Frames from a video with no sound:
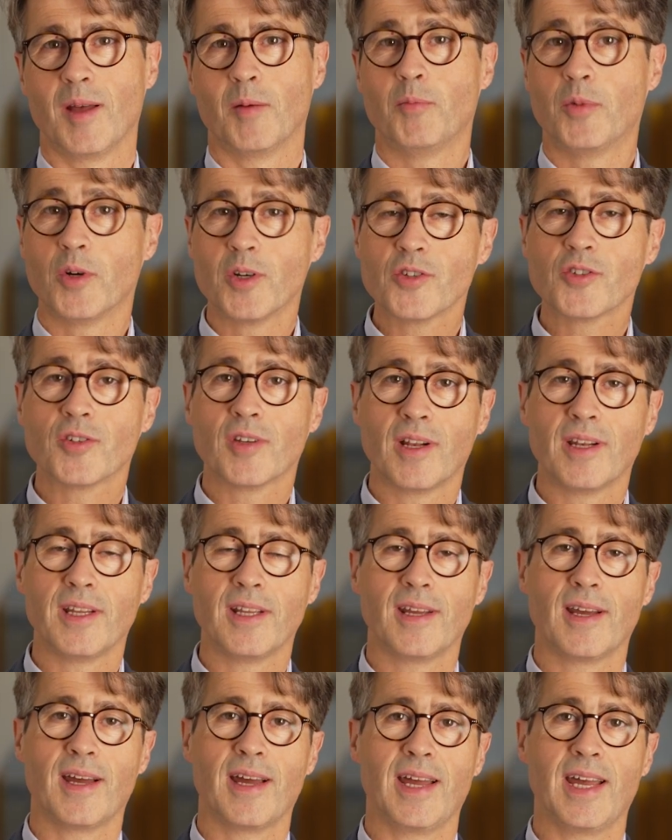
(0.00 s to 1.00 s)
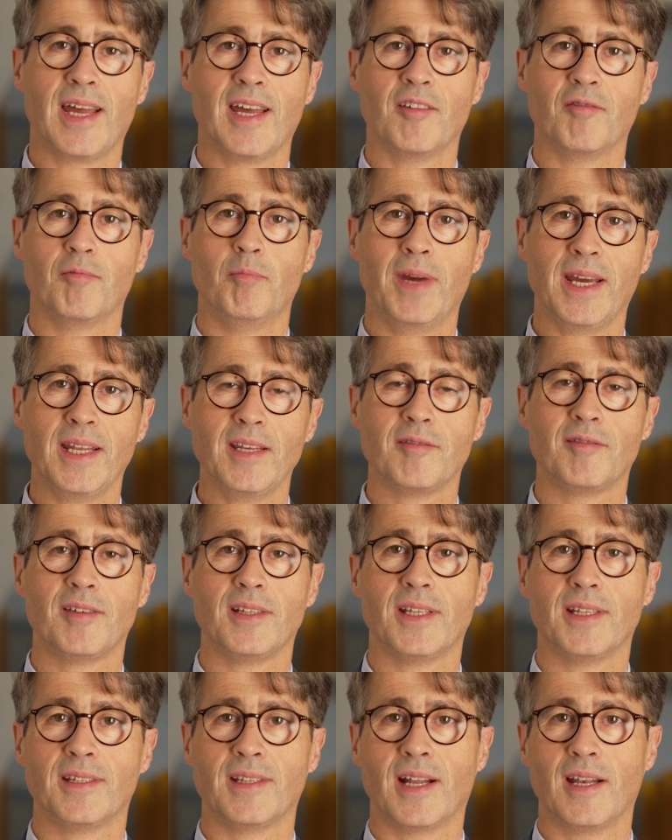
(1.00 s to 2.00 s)
Personally, I have
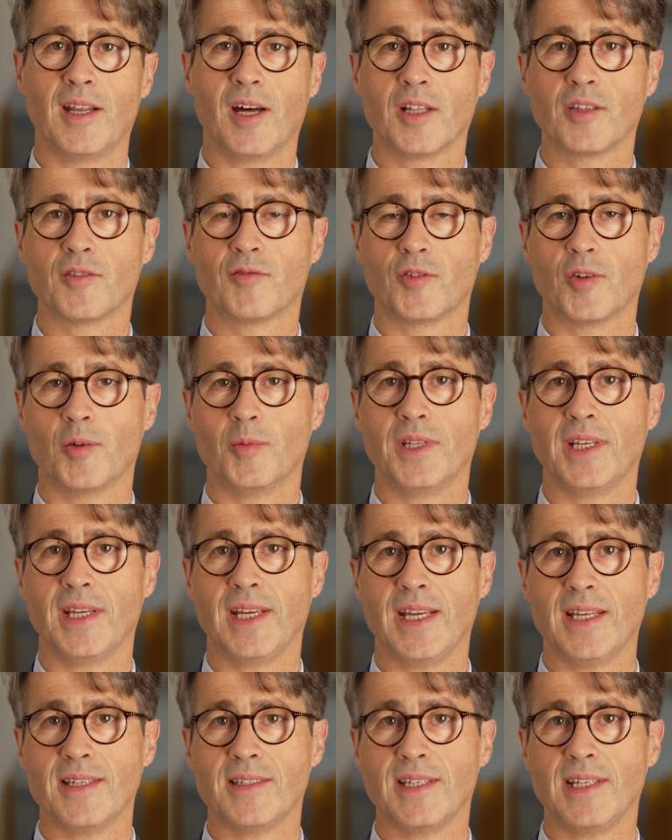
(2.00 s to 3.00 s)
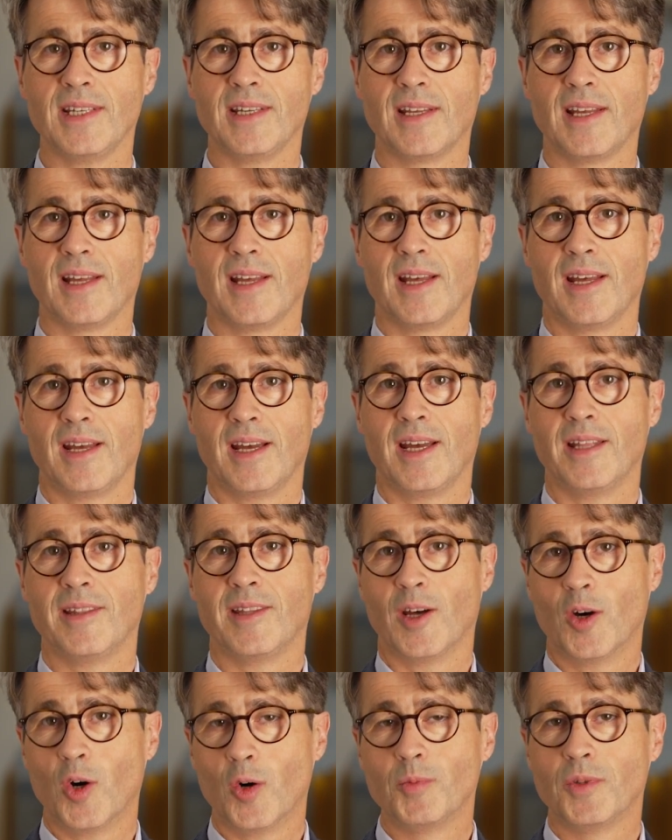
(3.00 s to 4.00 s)
benefited a lot from the ESI and
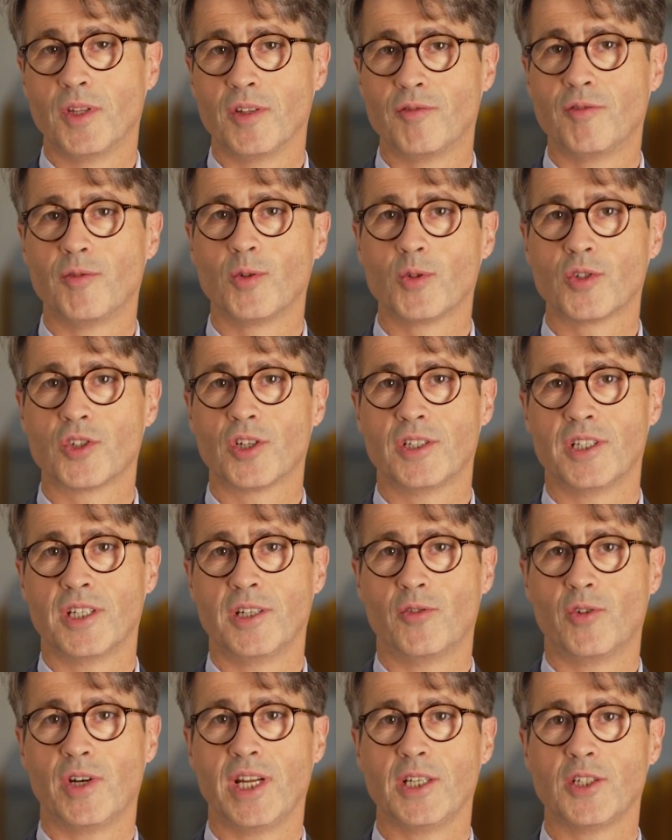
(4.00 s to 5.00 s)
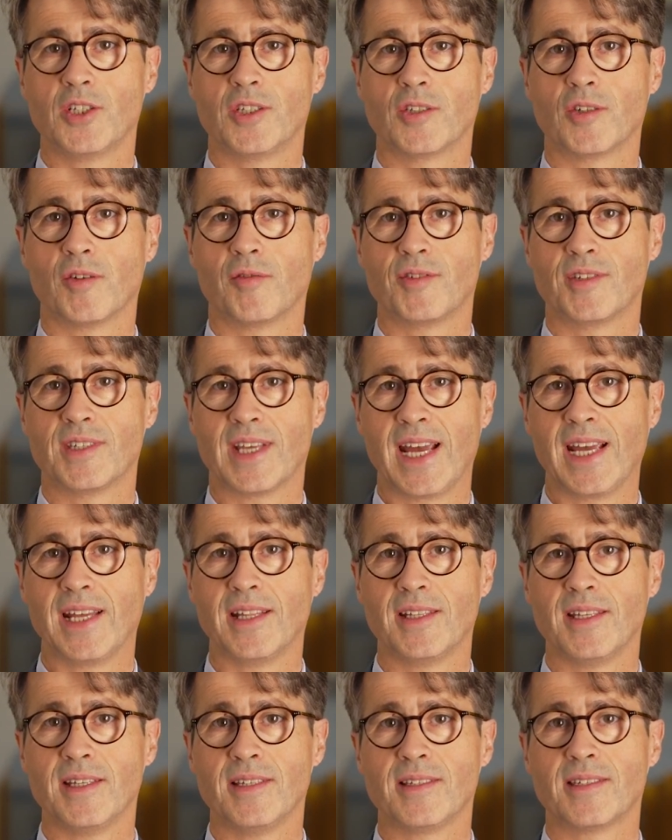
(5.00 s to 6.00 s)
I hope that future generations of
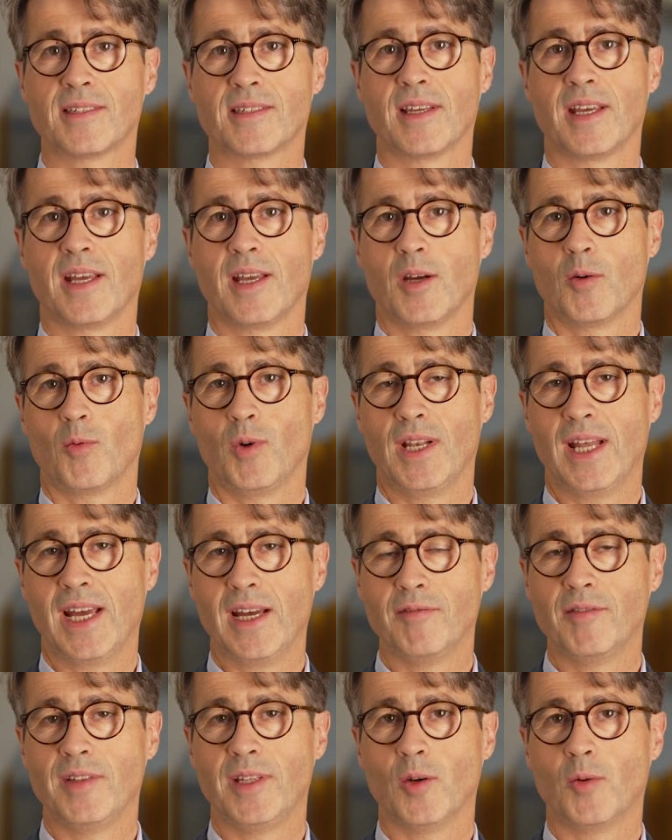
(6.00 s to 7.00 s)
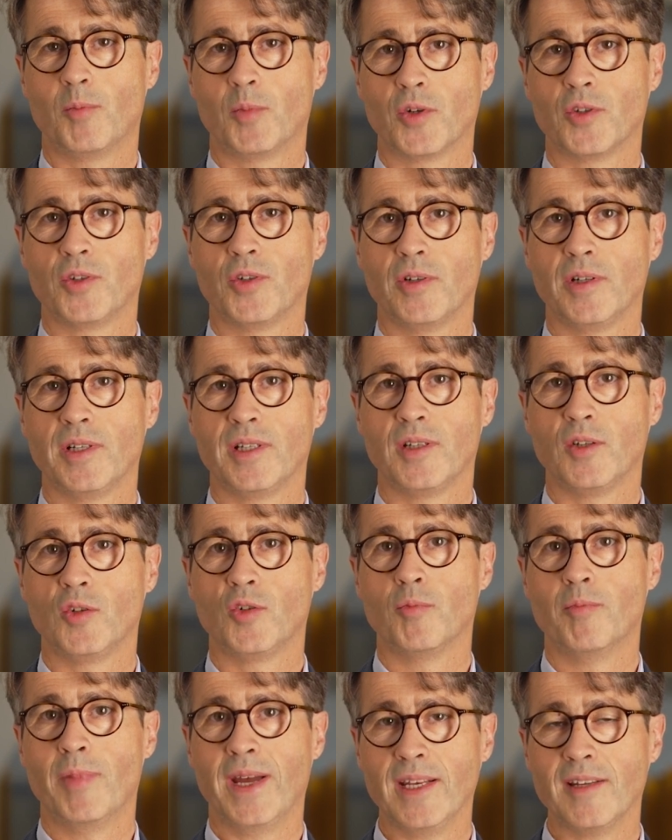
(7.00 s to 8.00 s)
scientists will have the opportunity
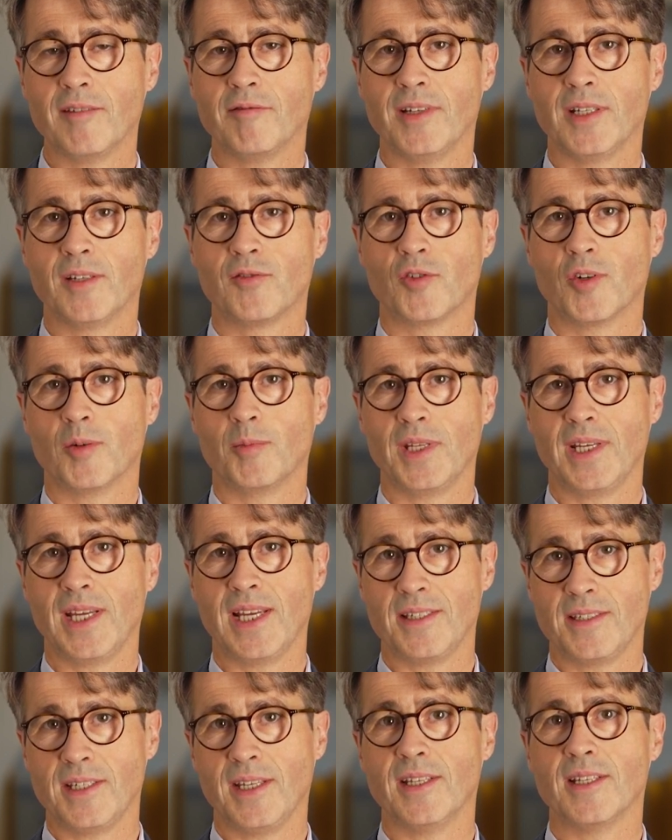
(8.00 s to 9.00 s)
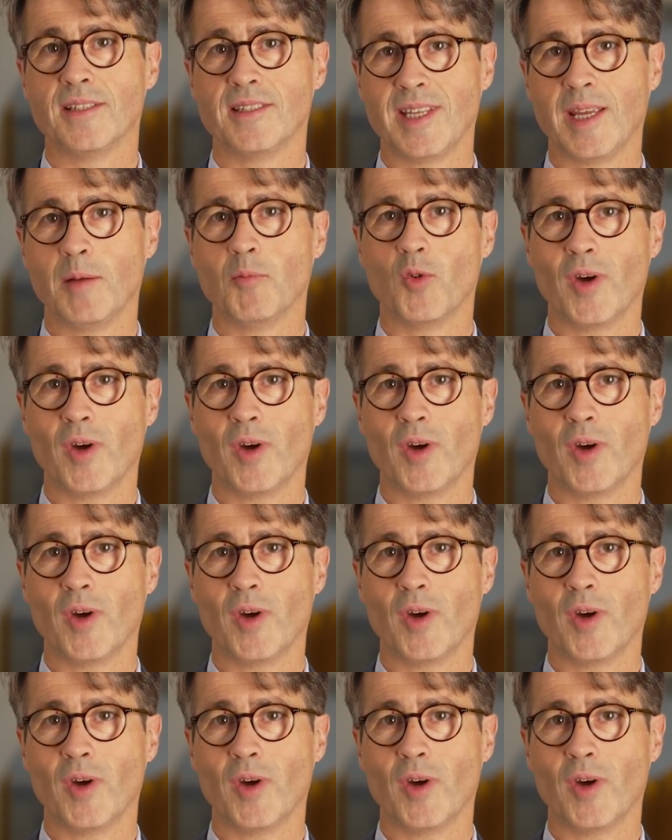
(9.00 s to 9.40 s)
to benefit from the ESI in the same